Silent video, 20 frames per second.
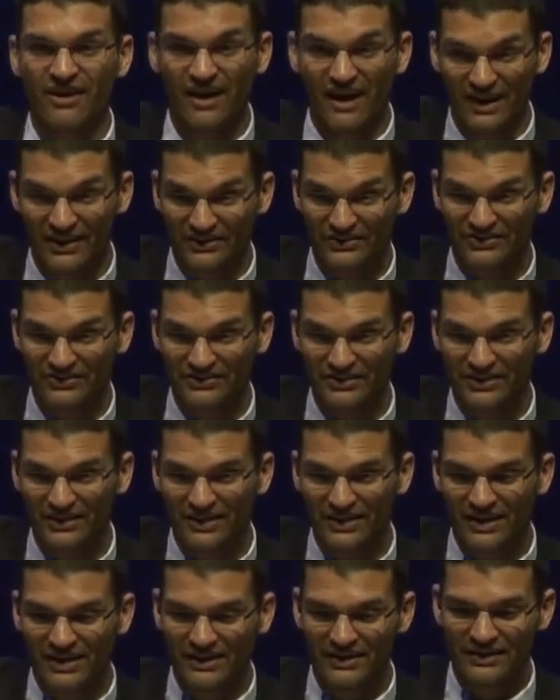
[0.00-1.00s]
us.
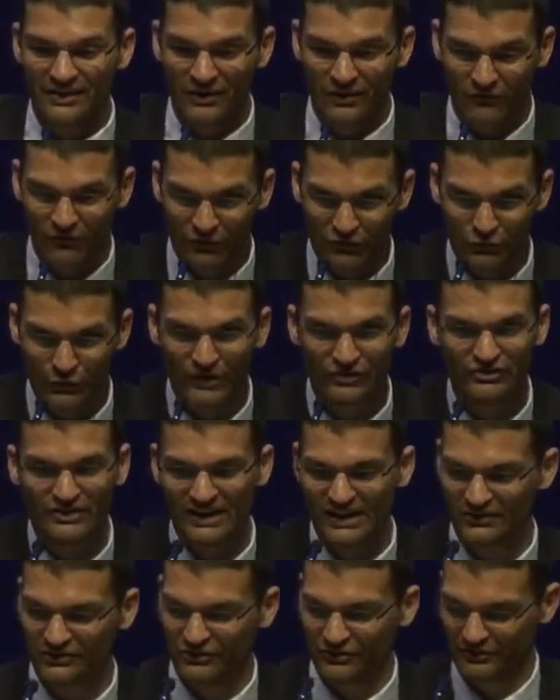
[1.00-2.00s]
First question
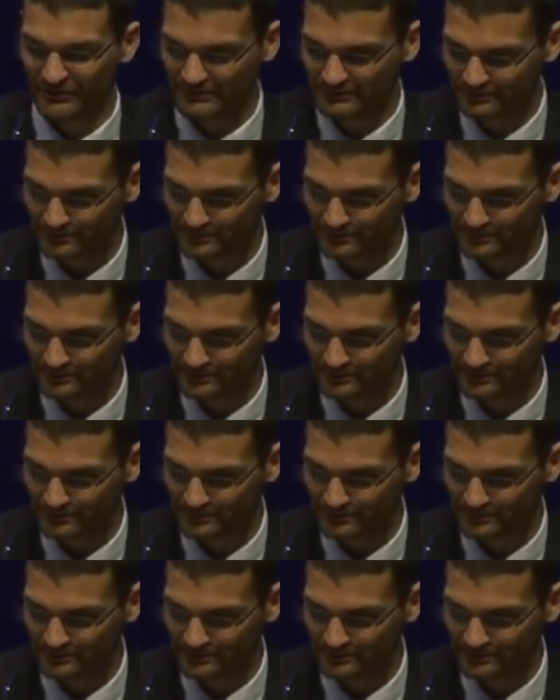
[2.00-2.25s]
answered.